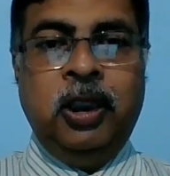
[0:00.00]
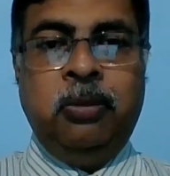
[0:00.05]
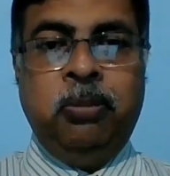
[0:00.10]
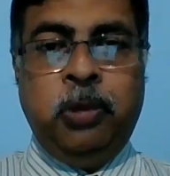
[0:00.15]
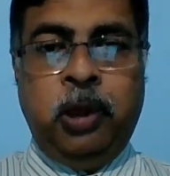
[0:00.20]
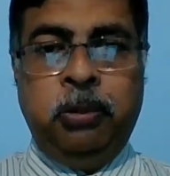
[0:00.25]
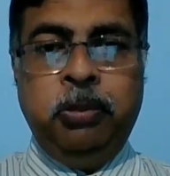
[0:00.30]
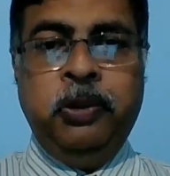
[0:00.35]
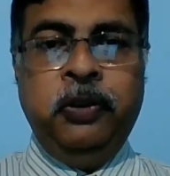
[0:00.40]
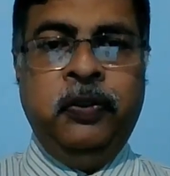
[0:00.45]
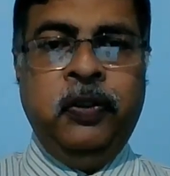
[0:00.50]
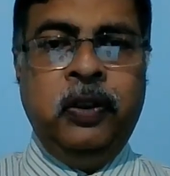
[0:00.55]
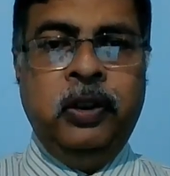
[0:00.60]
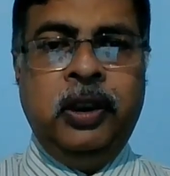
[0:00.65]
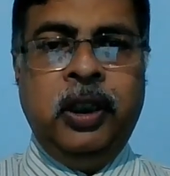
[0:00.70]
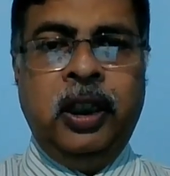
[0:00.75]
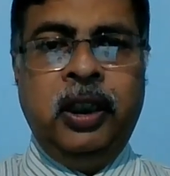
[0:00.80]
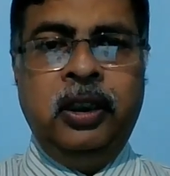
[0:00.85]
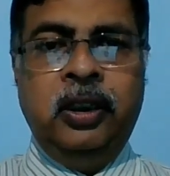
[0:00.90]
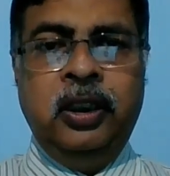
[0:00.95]
But before
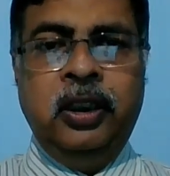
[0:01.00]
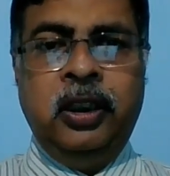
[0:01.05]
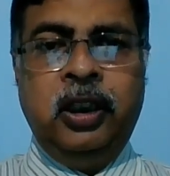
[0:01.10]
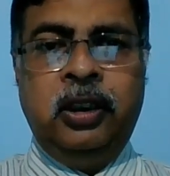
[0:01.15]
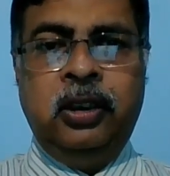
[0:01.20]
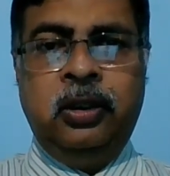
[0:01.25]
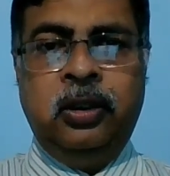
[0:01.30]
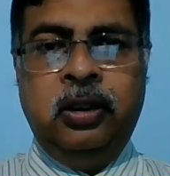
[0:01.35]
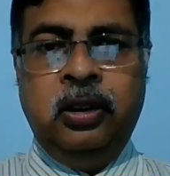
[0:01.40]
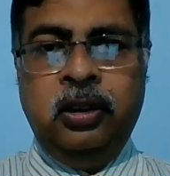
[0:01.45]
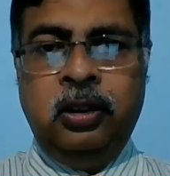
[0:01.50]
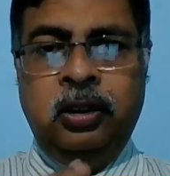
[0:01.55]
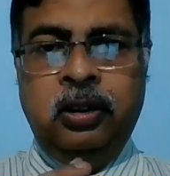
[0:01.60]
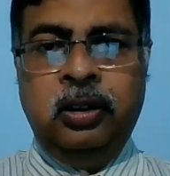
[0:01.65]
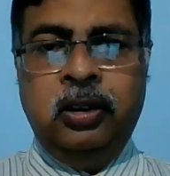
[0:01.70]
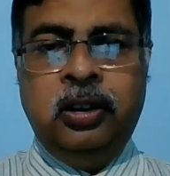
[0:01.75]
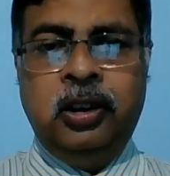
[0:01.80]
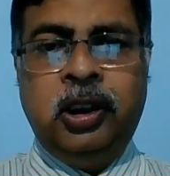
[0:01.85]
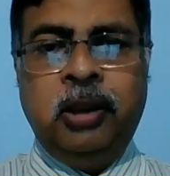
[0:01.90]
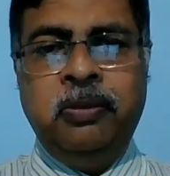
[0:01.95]
that, there are
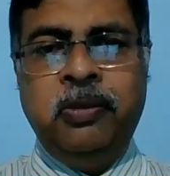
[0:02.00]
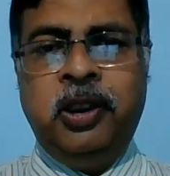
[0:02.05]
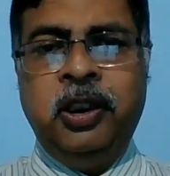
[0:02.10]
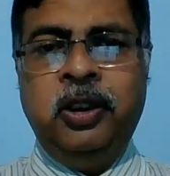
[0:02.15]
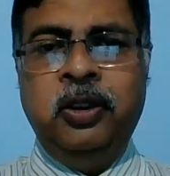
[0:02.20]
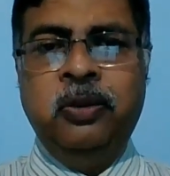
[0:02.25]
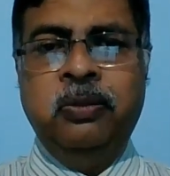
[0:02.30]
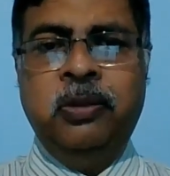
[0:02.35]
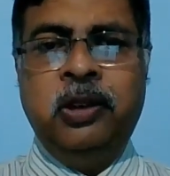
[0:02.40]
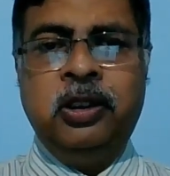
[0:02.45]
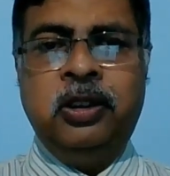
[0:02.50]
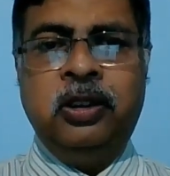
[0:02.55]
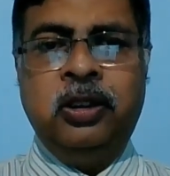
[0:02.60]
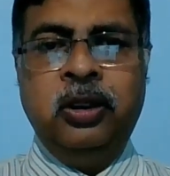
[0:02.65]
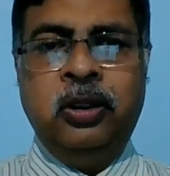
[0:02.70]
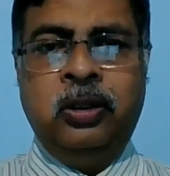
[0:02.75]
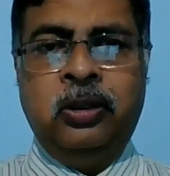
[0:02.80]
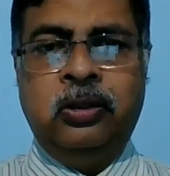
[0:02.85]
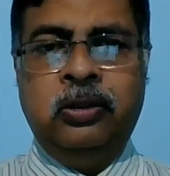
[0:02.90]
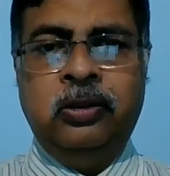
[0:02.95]
something you must
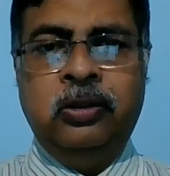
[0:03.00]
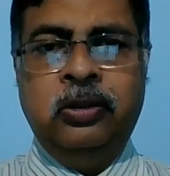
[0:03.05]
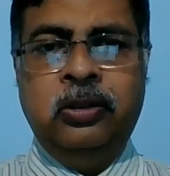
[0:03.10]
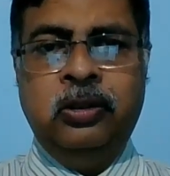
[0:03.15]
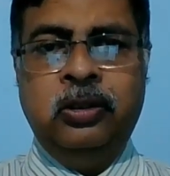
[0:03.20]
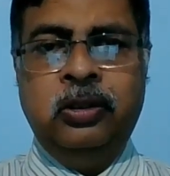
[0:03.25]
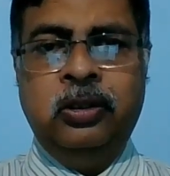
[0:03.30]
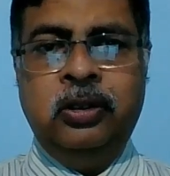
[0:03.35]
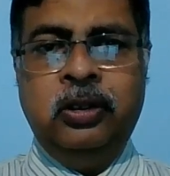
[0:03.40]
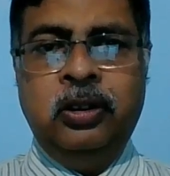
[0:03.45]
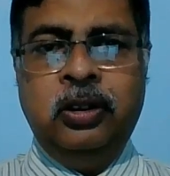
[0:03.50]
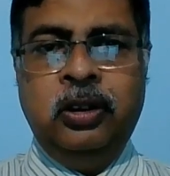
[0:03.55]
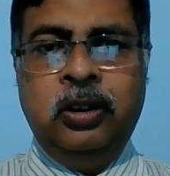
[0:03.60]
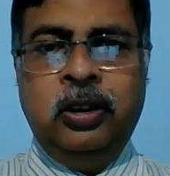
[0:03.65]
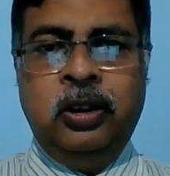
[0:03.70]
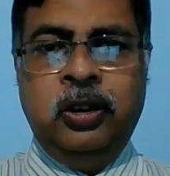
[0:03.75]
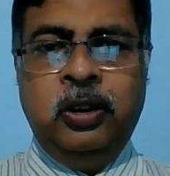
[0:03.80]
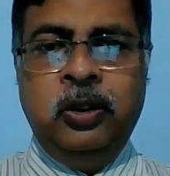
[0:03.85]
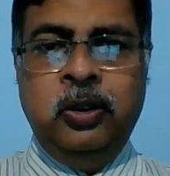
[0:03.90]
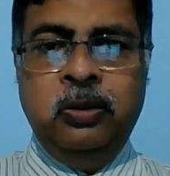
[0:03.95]
know.
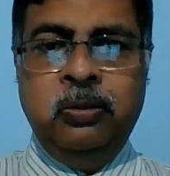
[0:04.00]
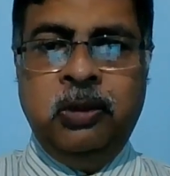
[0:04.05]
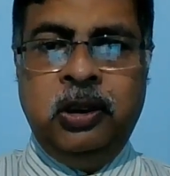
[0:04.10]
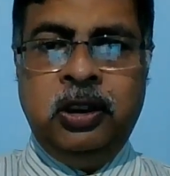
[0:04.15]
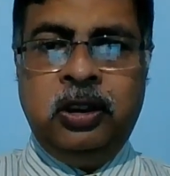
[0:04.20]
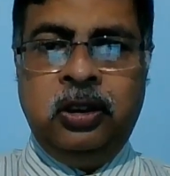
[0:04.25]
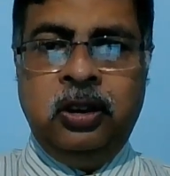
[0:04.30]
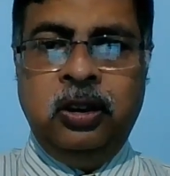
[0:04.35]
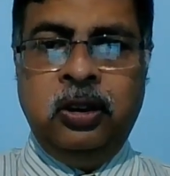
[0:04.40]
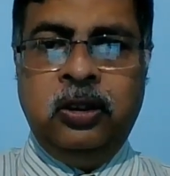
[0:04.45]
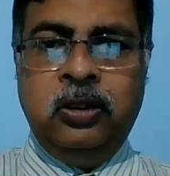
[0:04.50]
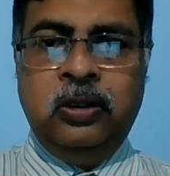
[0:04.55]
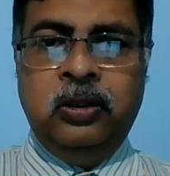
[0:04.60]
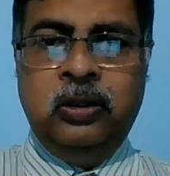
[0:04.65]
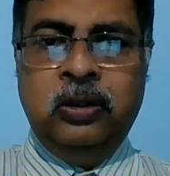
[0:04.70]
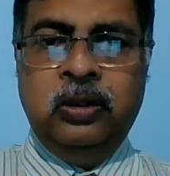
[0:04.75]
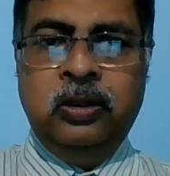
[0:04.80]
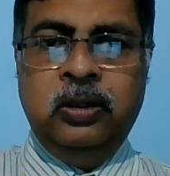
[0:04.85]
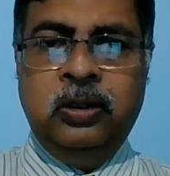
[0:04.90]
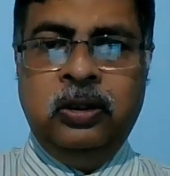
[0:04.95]
You must
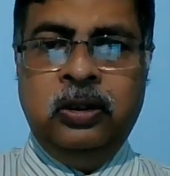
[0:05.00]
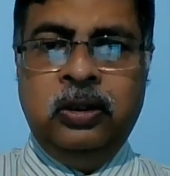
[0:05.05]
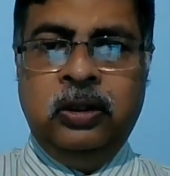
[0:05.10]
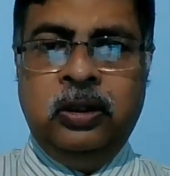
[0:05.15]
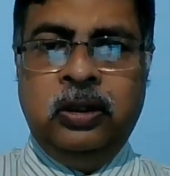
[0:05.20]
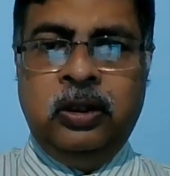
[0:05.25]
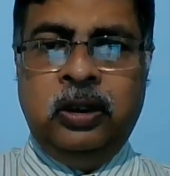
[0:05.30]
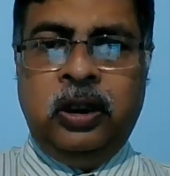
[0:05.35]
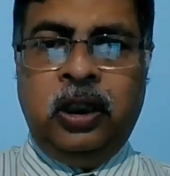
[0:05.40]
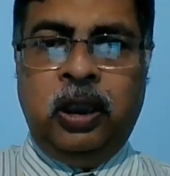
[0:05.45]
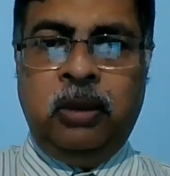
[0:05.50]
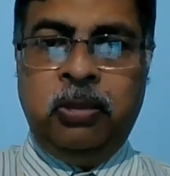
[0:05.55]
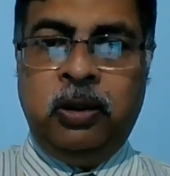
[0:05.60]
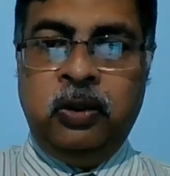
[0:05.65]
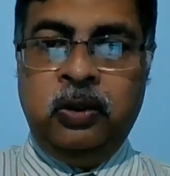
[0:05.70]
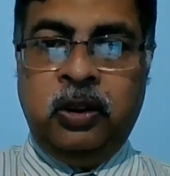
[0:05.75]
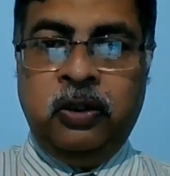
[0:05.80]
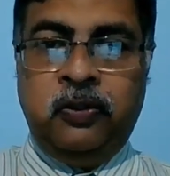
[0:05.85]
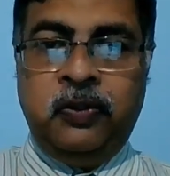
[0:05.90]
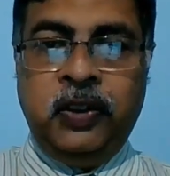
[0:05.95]
know
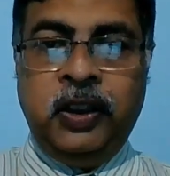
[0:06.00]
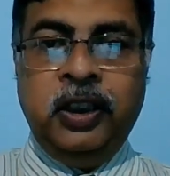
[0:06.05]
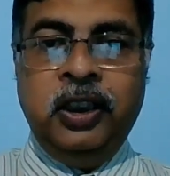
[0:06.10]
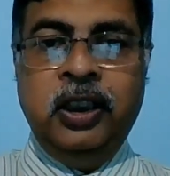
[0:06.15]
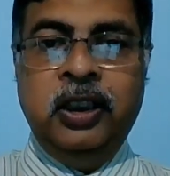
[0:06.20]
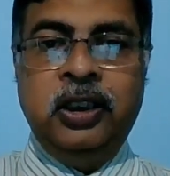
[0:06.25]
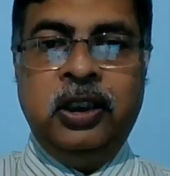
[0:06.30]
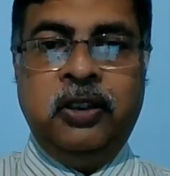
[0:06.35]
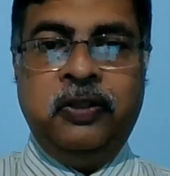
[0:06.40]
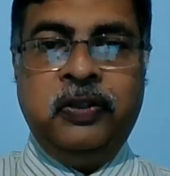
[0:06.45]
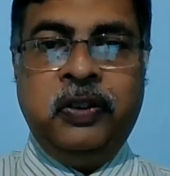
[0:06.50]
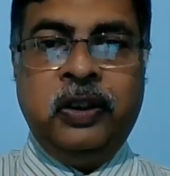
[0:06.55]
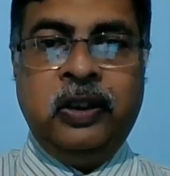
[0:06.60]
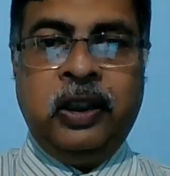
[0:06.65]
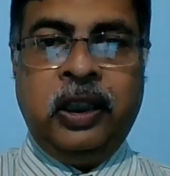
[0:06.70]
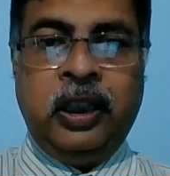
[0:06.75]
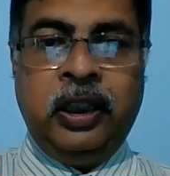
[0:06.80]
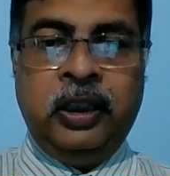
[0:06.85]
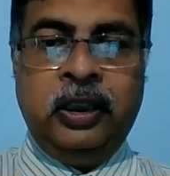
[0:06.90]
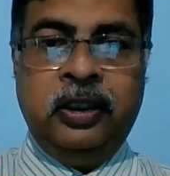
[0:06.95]
about the fingers of your
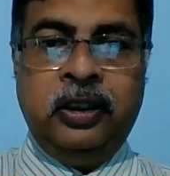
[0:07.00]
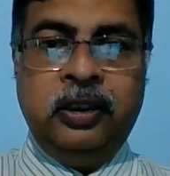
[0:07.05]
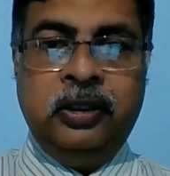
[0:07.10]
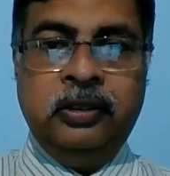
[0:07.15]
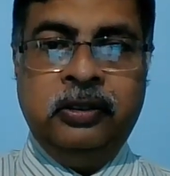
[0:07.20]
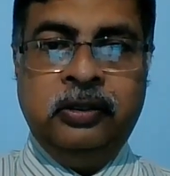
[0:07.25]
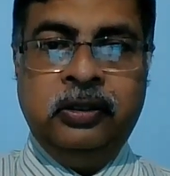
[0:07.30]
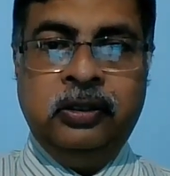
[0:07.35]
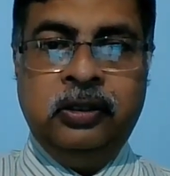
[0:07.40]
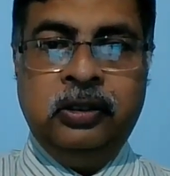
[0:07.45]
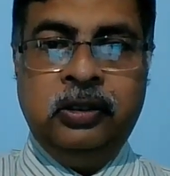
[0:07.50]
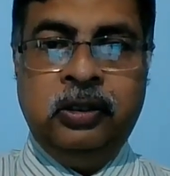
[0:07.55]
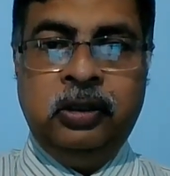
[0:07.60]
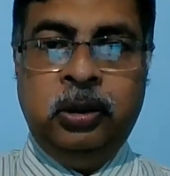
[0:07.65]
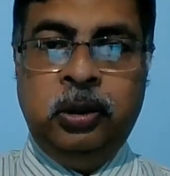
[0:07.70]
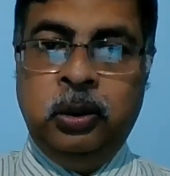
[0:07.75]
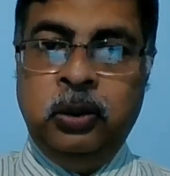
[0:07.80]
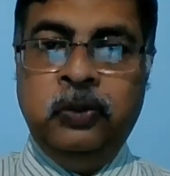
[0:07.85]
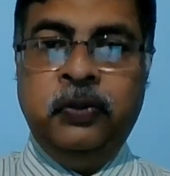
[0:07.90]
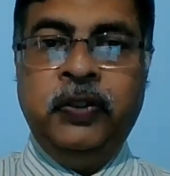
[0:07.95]
hand.
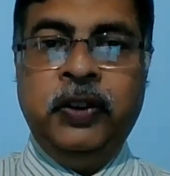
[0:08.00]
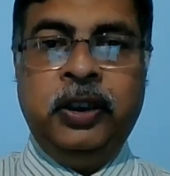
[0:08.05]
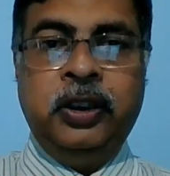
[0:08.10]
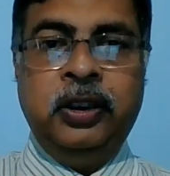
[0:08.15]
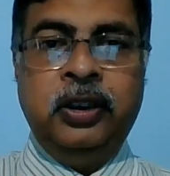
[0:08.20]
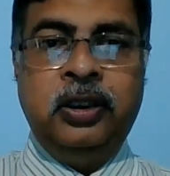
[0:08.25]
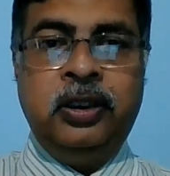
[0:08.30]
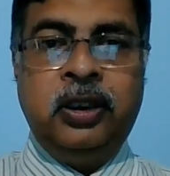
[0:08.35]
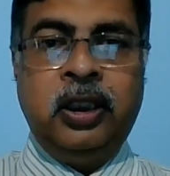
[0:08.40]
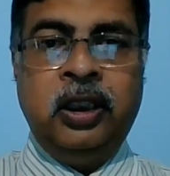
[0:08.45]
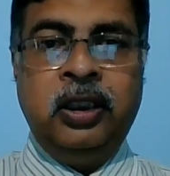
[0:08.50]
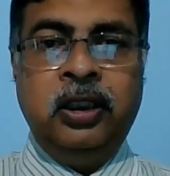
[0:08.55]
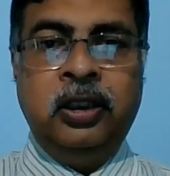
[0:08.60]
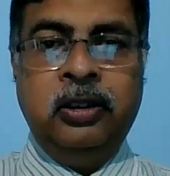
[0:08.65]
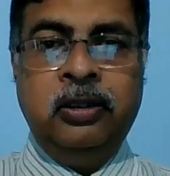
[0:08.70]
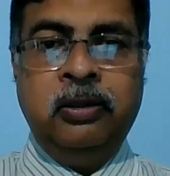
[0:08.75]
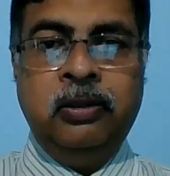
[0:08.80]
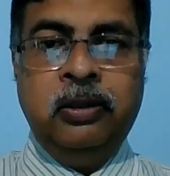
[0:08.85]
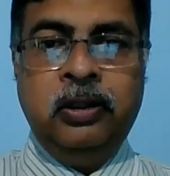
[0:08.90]
2 fingers rather.